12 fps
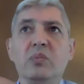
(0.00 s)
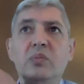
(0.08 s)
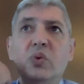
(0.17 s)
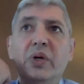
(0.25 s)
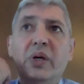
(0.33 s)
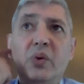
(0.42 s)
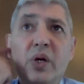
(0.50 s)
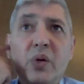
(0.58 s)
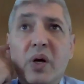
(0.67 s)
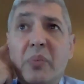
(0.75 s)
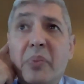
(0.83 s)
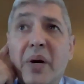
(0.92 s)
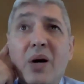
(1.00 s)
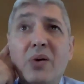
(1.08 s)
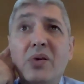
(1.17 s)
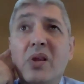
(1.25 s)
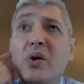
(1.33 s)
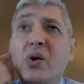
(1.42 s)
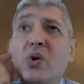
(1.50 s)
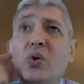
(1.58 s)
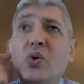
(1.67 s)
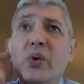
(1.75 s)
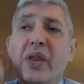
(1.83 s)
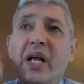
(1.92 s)
We were proud,
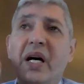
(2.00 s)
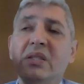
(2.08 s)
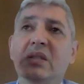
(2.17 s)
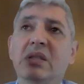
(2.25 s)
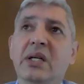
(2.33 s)
though, that